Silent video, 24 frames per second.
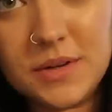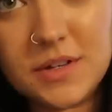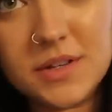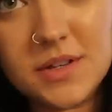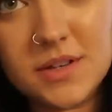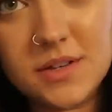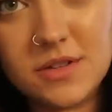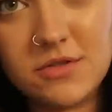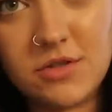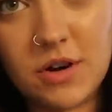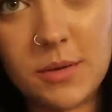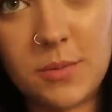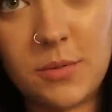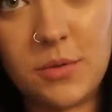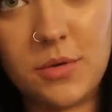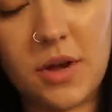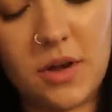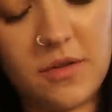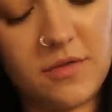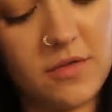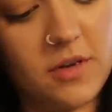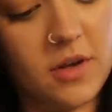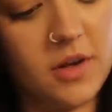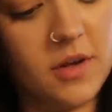is crippled
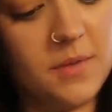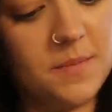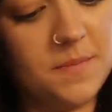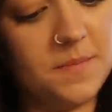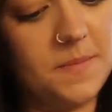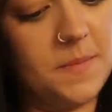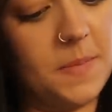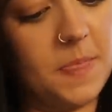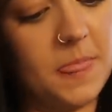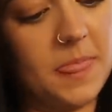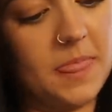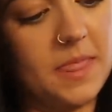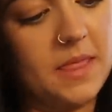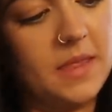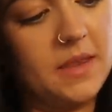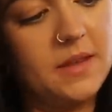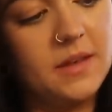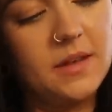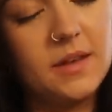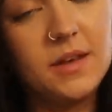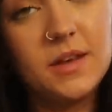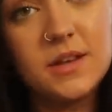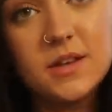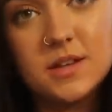over,
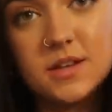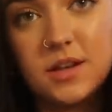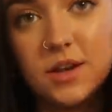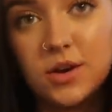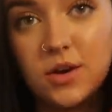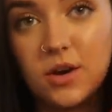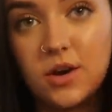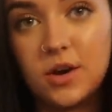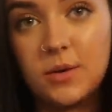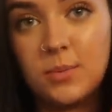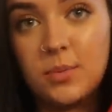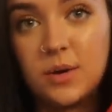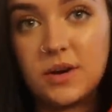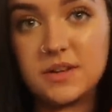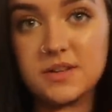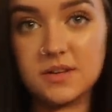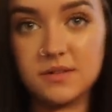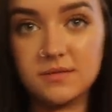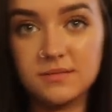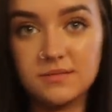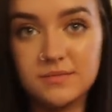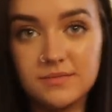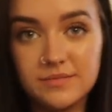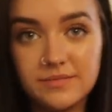so I got her a
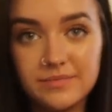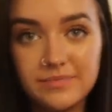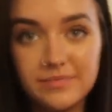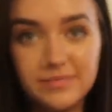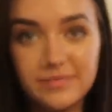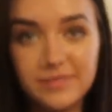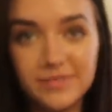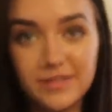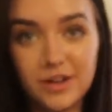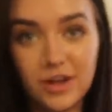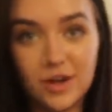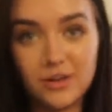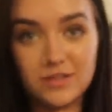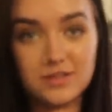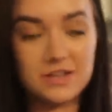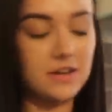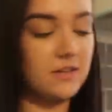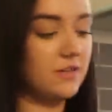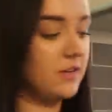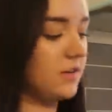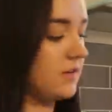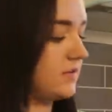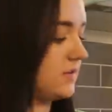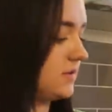present, Coke
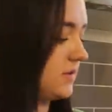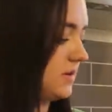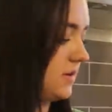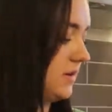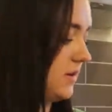Zeros.